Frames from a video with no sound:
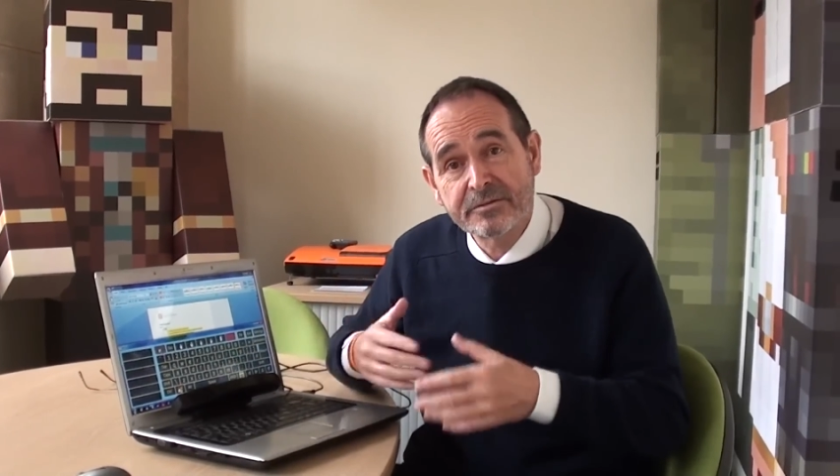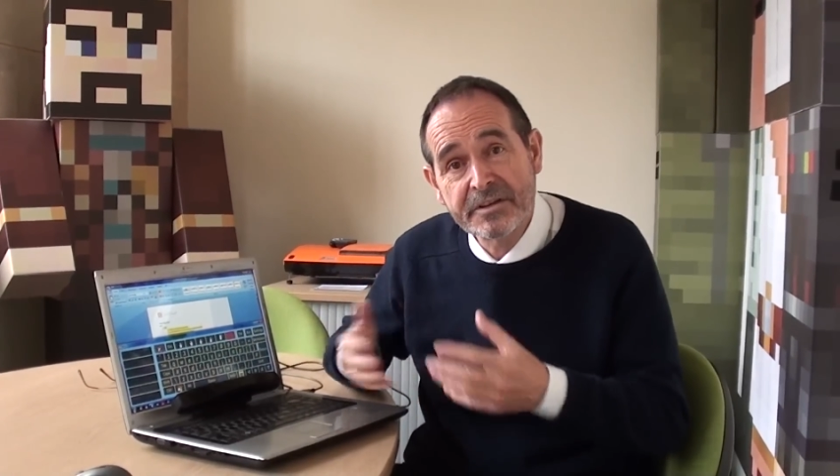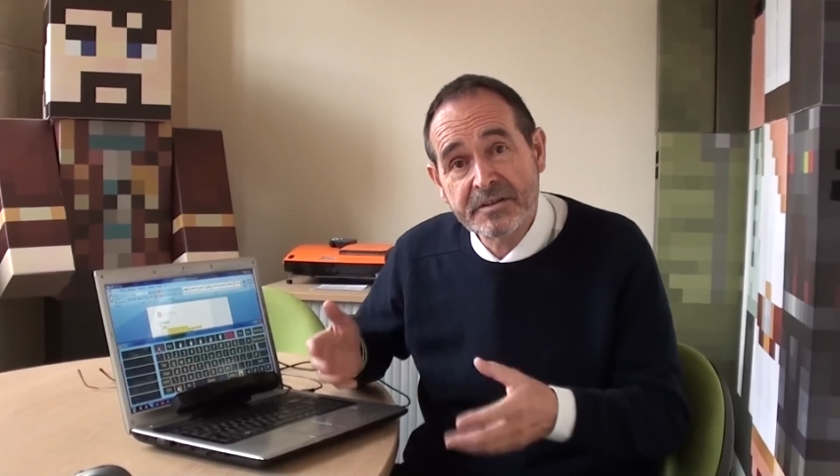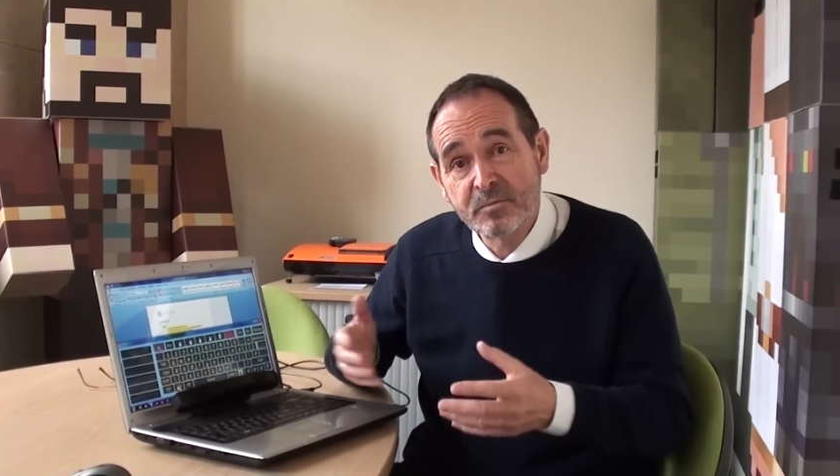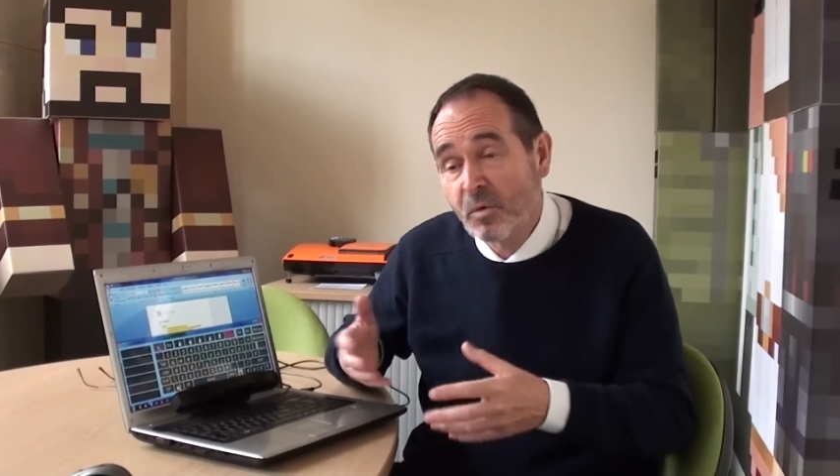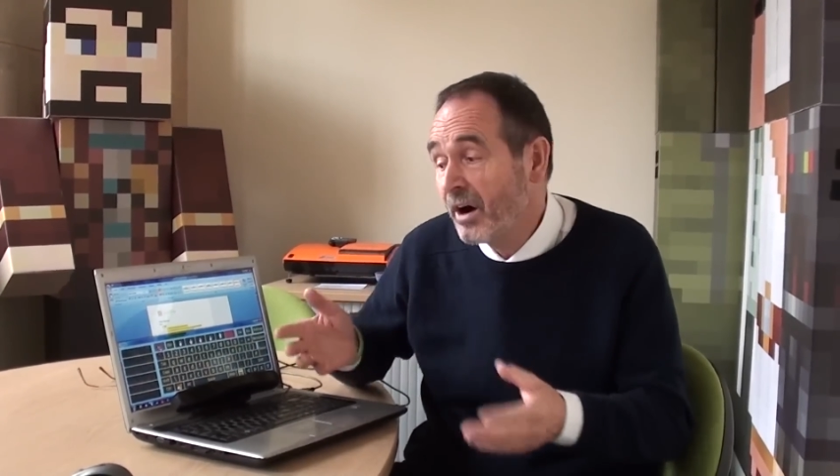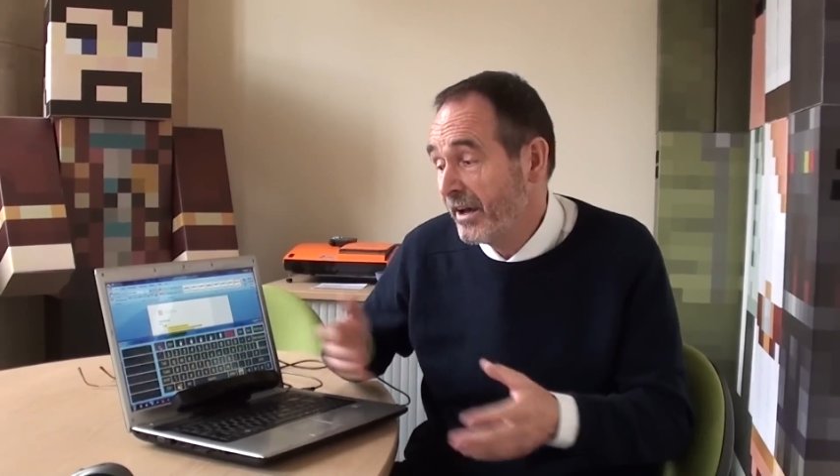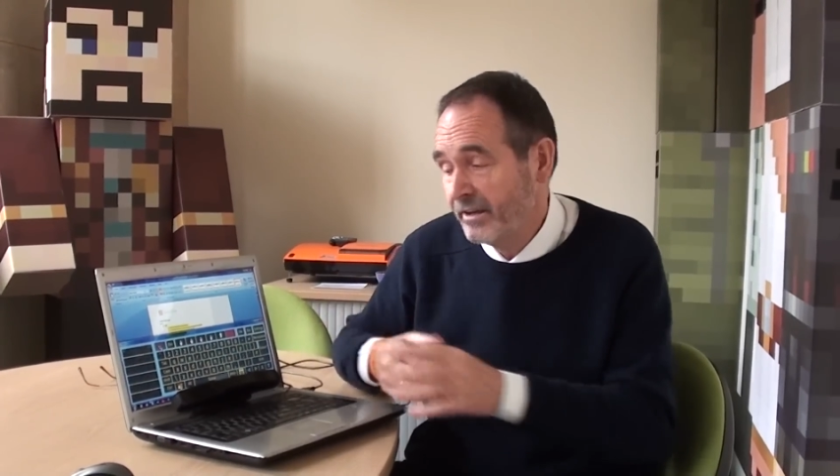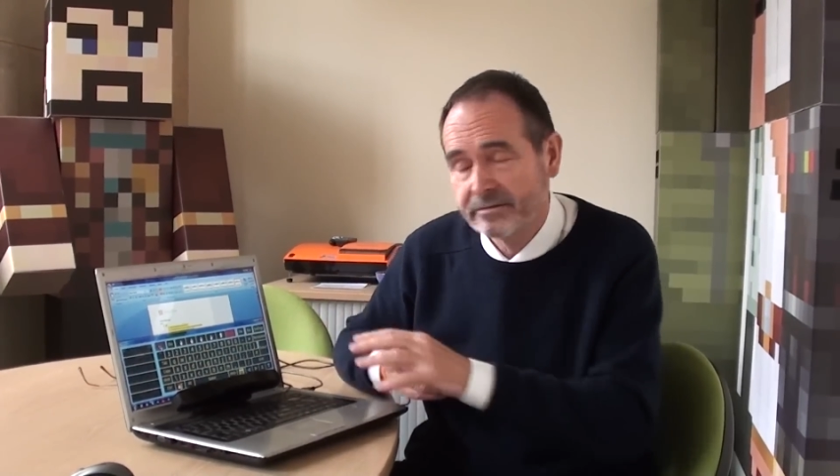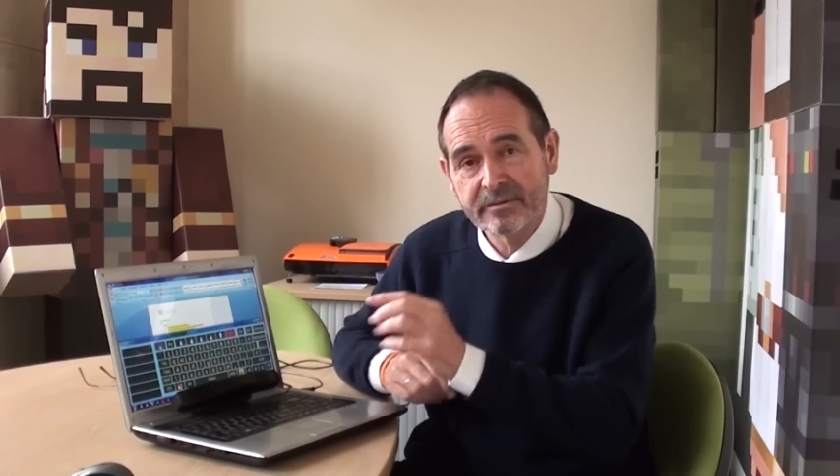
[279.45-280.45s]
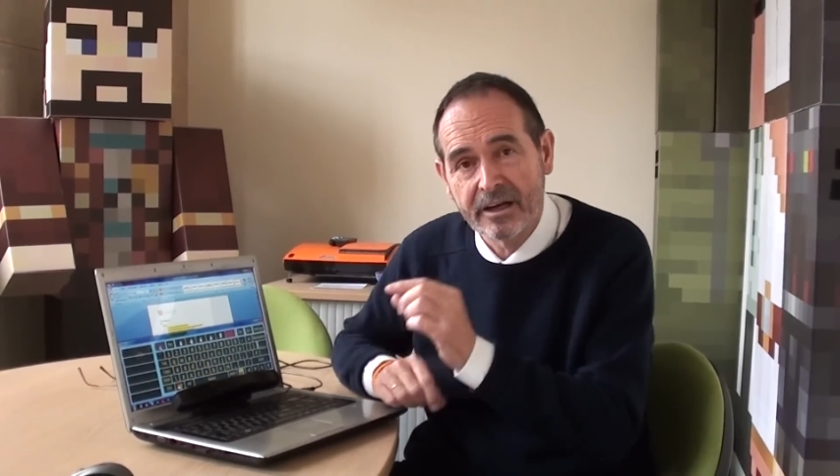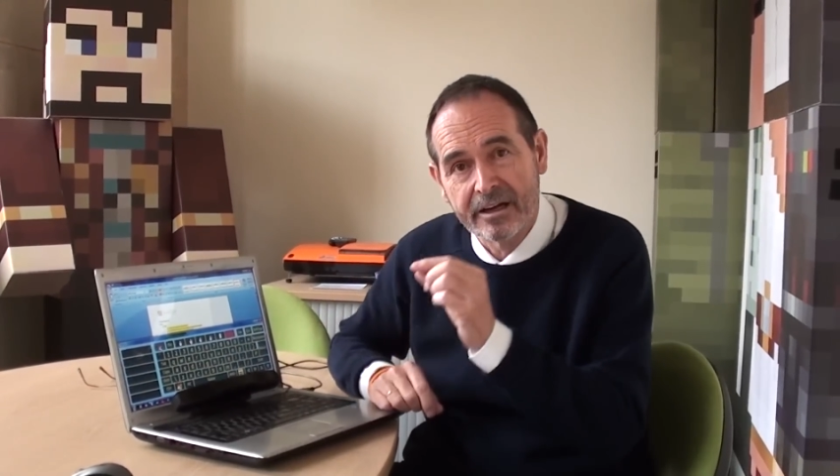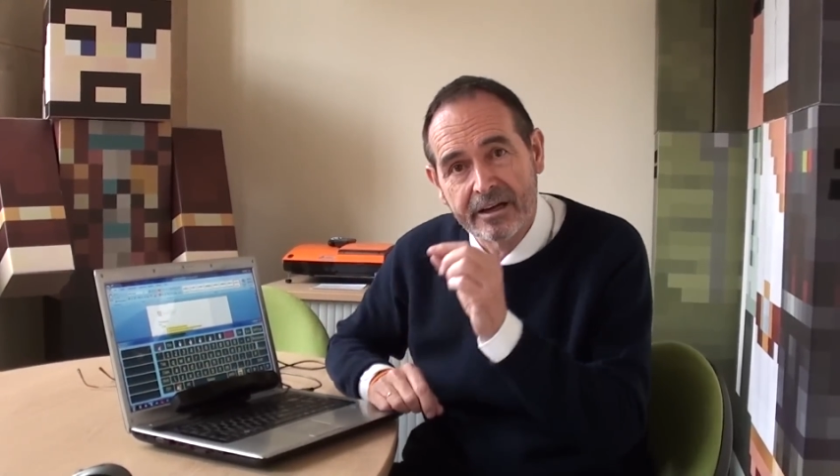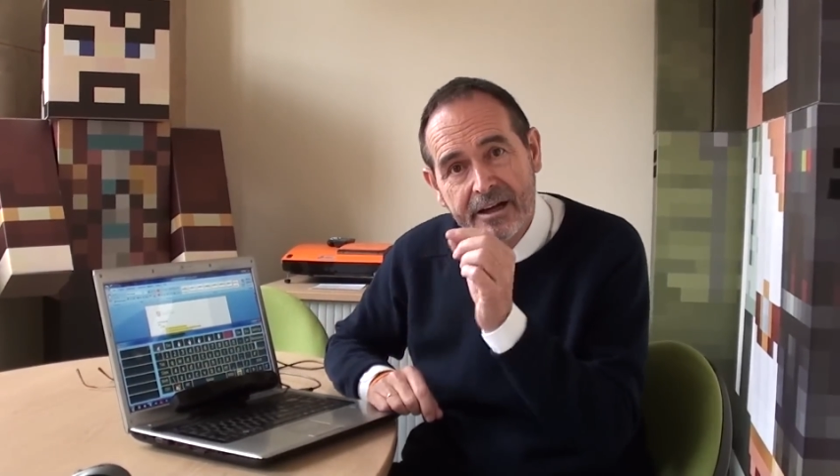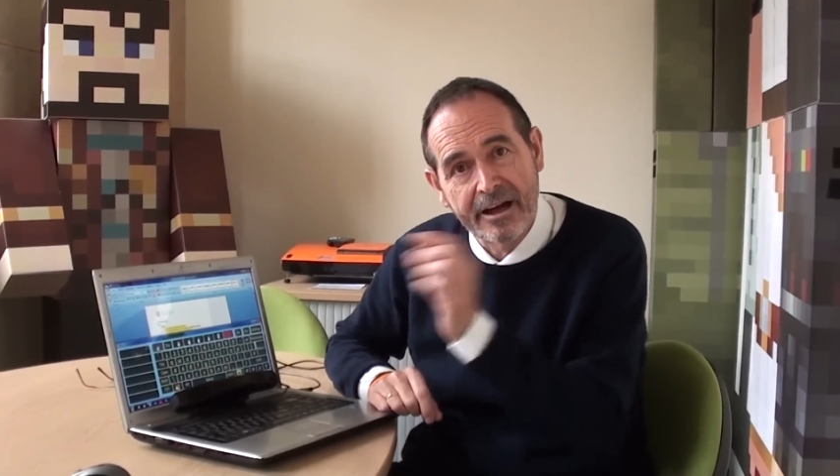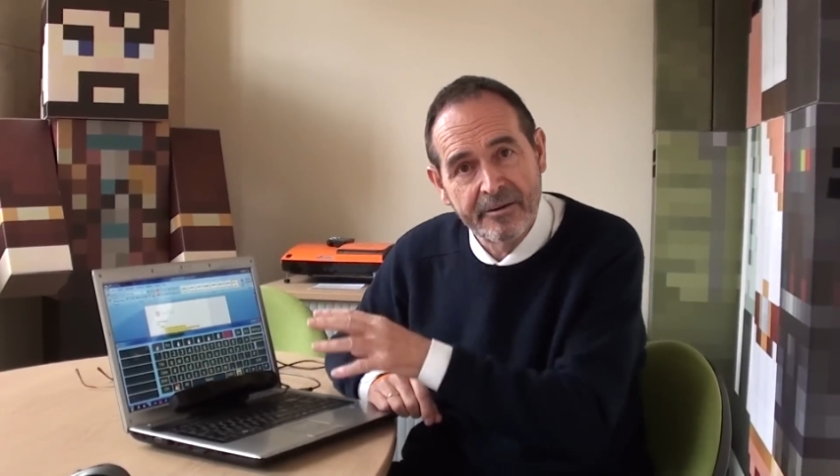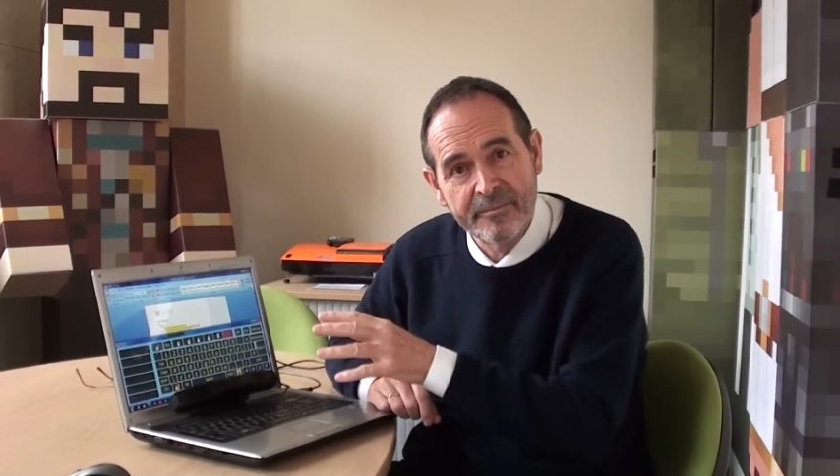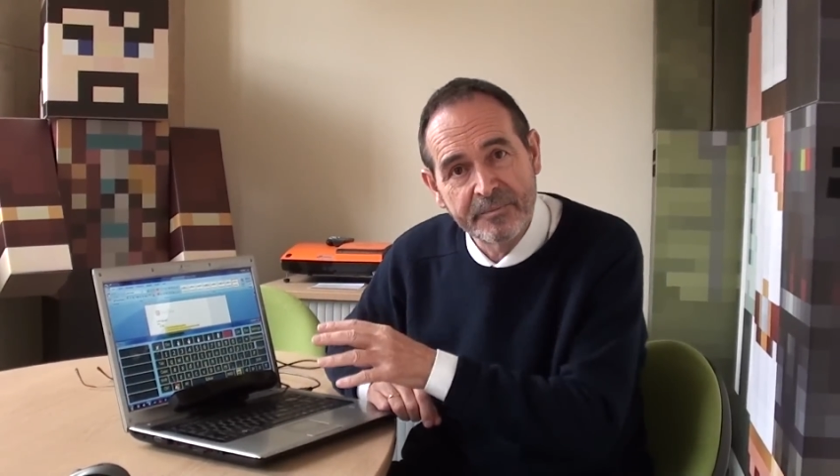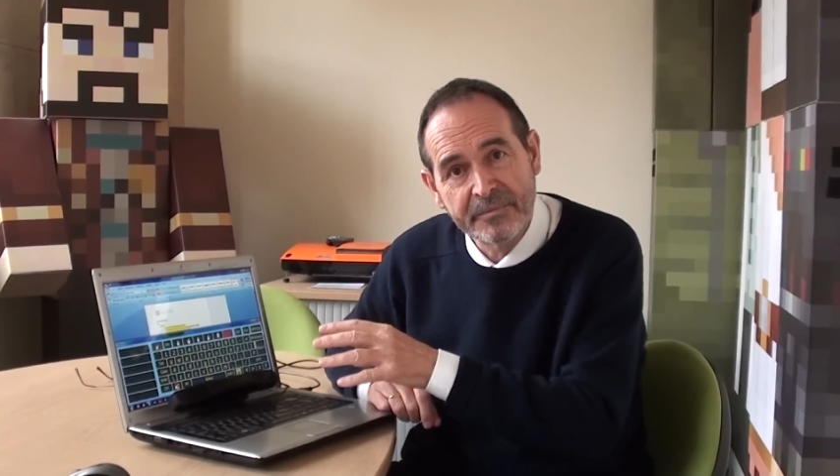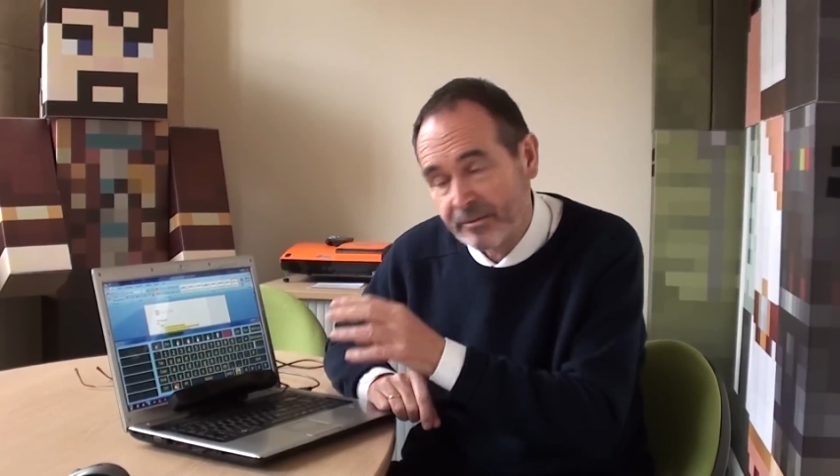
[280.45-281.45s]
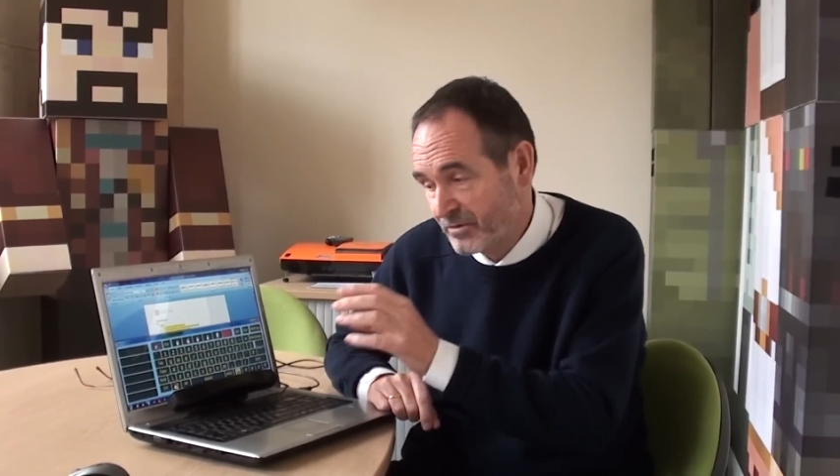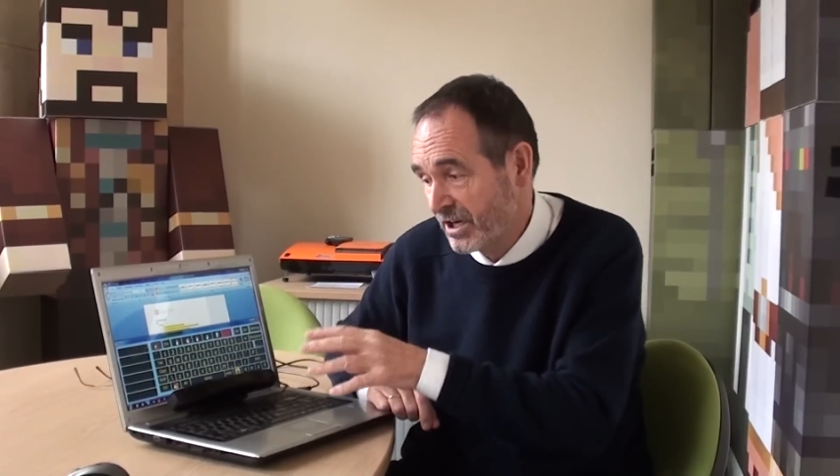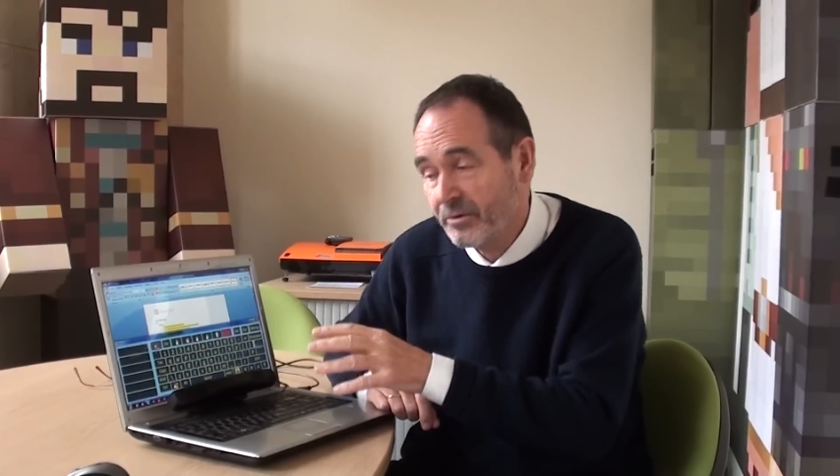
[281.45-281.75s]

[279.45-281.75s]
the reason why I'm